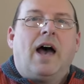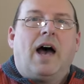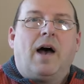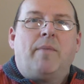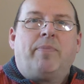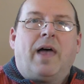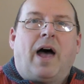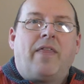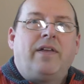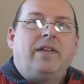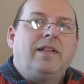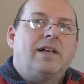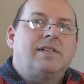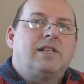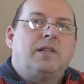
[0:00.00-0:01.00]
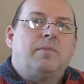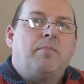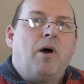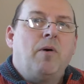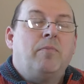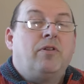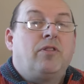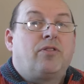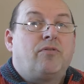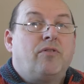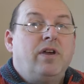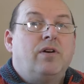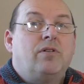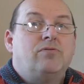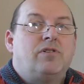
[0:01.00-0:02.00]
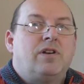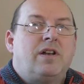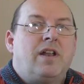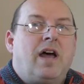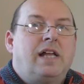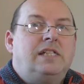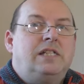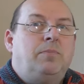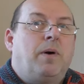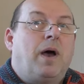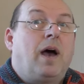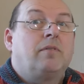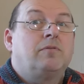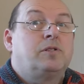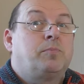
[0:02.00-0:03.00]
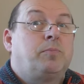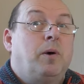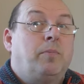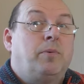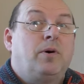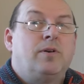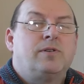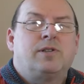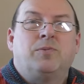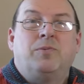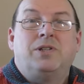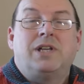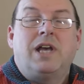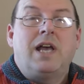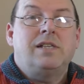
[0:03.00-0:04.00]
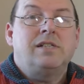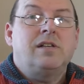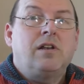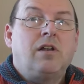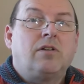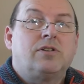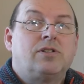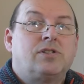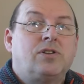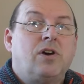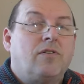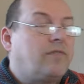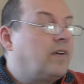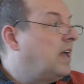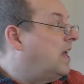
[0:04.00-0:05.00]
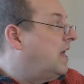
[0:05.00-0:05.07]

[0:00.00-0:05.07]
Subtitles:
I think that's at the moment £390 per person, which isn't a lot of stuff.